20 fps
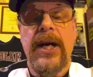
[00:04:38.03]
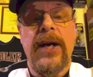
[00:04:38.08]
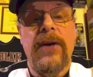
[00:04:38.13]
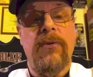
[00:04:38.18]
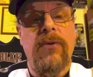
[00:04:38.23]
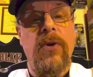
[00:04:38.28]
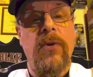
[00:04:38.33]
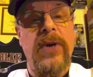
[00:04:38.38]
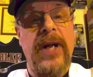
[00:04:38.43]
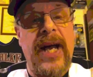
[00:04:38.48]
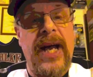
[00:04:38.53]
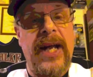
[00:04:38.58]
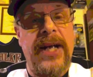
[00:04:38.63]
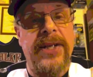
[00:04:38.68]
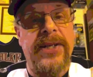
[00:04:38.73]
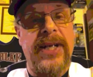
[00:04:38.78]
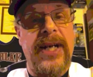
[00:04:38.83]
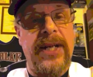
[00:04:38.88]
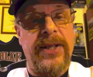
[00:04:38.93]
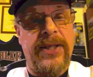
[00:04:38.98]
Rodon
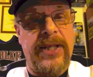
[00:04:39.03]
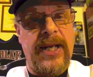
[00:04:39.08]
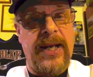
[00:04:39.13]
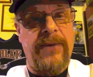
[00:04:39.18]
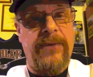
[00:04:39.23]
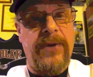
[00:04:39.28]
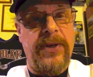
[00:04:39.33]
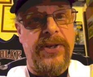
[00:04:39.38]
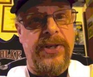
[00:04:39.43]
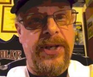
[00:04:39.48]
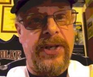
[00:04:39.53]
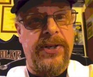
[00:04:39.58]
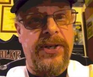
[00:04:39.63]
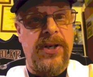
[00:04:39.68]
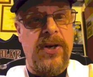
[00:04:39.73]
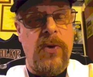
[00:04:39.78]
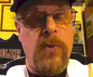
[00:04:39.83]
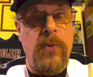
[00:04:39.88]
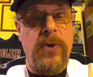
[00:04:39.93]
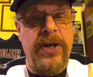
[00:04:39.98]
is on San
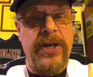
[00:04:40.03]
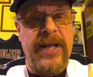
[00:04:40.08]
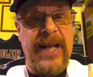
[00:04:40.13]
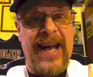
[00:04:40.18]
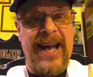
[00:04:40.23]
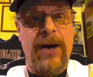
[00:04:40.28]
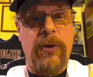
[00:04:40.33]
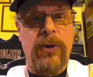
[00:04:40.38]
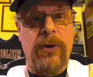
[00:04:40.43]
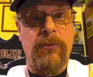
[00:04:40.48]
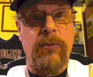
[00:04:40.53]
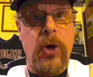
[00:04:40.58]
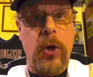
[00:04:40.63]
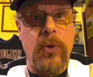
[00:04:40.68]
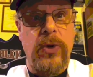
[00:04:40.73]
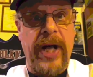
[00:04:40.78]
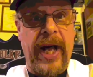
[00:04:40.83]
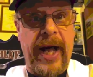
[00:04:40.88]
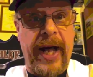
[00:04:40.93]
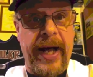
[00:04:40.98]
Francisco. We're down a
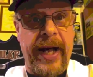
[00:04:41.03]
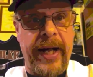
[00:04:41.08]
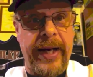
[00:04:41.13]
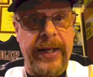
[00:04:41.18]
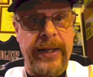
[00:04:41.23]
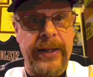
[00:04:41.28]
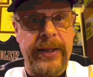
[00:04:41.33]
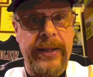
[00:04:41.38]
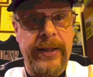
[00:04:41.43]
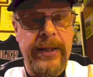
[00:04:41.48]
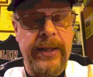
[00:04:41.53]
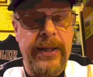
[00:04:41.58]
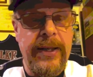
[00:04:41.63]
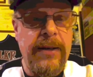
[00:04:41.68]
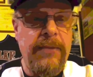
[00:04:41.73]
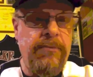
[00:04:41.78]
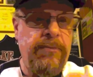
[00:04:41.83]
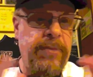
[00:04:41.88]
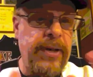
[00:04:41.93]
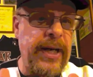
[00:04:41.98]
Rodon
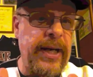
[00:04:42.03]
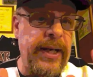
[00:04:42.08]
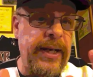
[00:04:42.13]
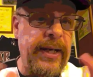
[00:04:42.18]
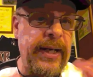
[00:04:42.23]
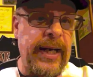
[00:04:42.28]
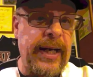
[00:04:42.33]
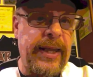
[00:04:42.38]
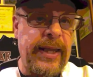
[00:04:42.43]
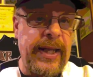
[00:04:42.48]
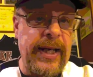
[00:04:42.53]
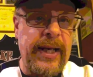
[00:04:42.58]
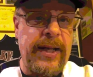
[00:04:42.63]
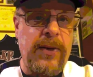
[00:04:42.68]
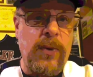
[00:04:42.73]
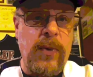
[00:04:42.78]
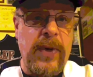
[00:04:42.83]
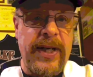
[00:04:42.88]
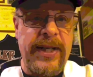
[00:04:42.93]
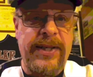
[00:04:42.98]
but I think the
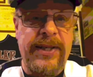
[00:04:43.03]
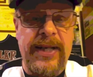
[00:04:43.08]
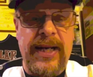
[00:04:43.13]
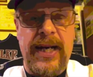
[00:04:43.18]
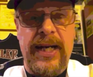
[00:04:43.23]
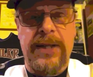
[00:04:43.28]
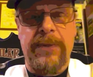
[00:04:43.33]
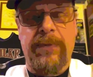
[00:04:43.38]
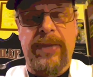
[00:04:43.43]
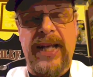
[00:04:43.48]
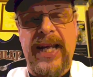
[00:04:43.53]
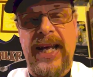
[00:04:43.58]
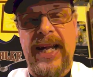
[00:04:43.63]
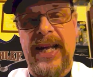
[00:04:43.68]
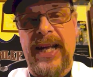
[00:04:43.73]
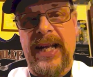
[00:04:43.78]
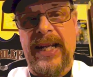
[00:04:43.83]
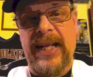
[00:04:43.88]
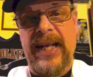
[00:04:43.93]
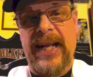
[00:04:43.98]
White Sox planned
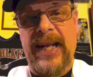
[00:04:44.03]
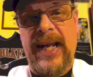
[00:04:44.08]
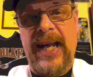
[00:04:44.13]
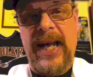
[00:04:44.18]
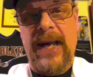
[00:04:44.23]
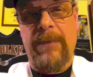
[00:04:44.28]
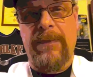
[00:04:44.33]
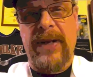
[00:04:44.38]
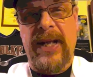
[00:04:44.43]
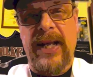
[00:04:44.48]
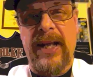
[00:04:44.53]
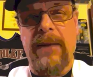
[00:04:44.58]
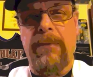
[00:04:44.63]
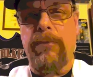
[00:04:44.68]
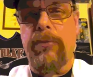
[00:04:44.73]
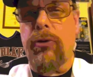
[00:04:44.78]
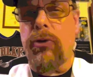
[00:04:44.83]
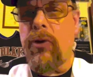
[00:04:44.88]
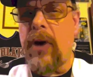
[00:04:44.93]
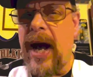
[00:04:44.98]
on that happening.
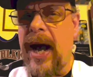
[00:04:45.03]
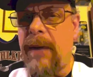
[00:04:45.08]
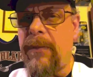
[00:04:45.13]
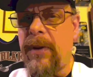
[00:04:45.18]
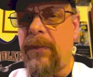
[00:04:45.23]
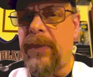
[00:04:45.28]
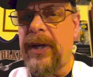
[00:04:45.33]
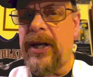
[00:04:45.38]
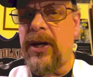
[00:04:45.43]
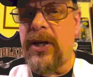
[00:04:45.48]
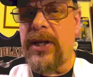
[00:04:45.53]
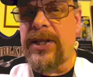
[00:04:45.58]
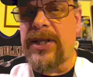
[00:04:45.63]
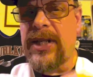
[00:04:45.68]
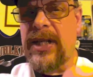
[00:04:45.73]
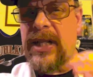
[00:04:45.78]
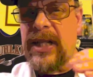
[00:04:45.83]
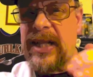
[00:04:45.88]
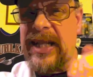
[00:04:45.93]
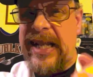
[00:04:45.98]
Probably going to
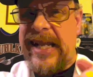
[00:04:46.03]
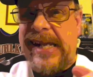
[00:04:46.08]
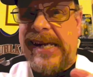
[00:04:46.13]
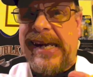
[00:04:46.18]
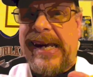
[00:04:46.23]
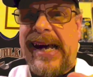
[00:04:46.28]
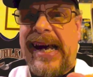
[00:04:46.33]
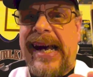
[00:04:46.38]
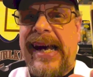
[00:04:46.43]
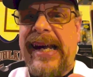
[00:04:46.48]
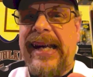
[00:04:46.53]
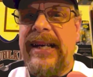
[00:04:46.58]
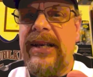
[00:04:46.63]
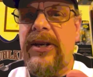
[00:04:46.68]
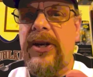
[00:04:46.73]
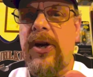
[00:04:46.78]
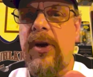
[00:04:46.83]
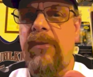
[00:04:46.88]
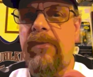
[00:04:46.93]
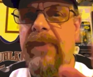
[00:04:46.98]
slide
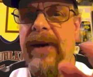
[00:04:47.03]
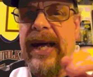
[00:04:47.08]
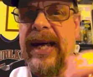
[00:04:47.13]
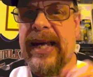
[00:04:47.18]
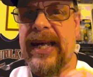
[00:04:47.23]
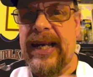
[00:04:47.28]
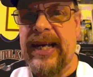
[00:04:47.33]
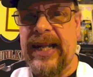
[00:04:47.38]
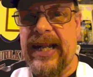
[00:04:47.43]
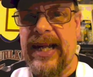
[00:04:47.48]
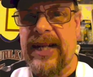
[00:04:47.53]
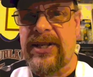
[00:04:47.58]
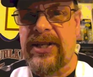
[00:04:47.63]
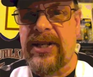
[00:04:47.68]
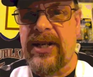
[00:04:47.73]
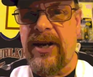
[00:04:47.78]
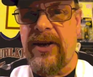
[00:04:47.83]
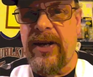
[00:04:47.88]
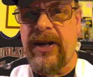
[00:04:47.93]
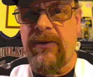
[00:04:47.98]
Kopech into that
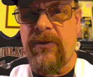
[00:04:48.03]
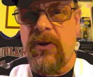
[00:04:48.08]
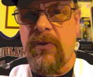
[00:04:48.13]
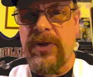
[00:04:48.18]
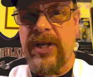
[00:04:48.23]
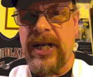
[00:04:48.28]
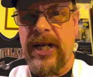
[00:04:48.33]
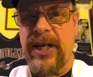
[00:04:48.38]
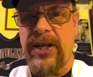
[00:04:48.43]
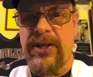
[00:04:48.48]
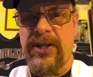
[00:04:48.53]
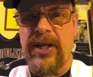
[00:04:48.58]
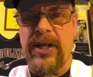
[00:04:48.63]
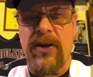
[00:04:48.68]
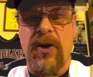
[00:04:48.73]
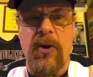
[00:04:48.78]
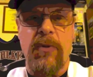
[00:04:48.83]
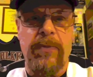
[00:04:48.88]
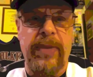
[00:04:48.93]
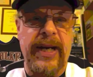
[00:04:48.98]
starting rotation,
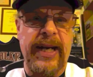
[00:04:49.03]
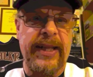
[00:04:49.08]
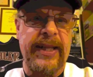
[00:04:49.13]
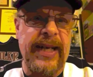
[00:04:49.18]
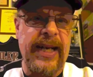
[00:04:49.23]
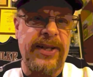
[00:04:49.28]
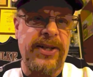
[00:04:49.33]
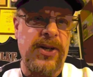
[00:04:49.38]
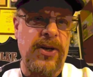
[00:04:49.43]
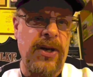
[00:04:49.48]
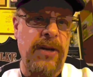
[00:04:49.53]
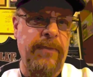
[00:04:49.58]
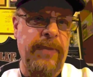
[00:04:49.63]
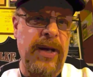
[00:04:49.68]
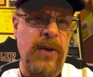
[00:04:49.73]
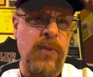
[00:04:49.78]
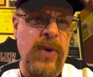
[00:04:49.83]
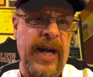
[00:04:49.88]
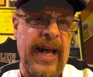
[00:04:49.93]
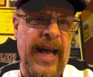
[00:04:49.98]
hoping that that's going to
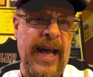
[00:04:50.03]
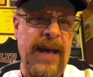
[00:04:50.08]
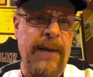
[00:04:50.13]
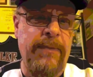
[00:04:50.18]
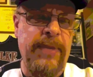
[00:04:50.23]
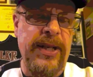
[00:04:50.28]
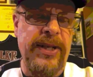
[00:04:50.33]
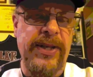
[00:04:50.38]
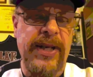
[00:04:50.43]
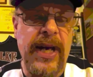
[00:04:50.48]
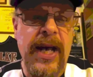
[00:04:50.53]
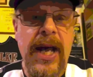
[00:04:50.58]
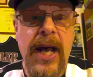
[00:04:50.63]
be what happens.